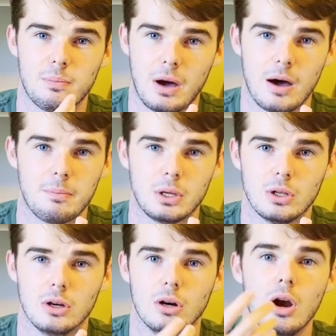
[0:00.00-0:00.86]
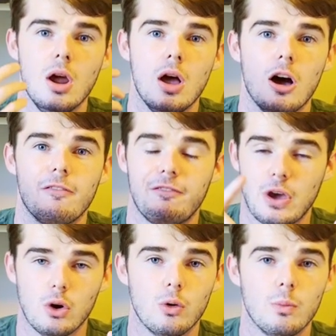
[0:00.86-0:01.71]
popular
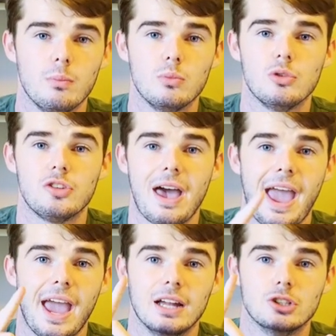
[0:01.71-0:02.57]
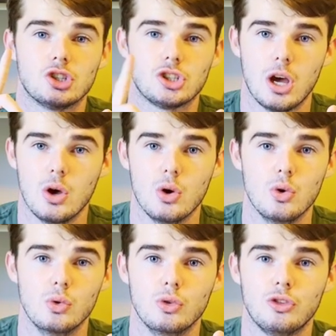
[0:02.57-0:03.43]
films and
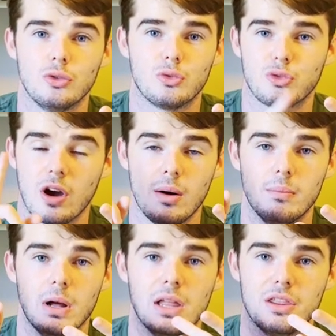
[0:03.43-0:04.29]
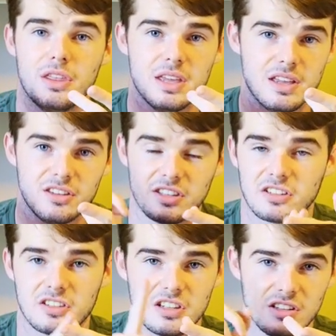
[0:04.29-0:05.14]
shows from the
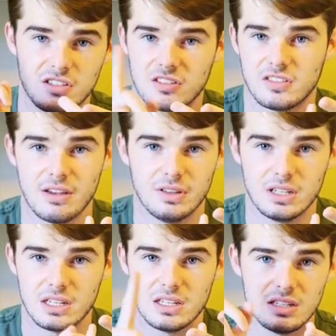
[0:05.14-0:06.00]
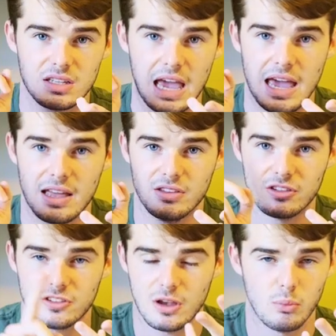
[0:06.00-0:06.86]
60s, 70s, and
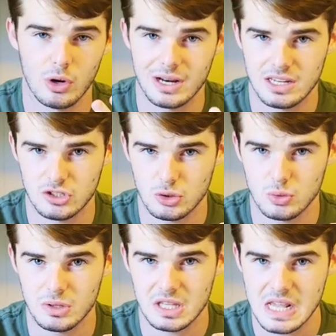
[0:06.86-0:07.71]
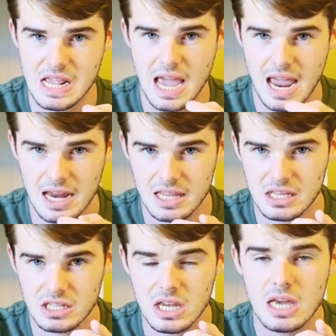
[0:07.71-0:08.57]
somewhat into the 80s.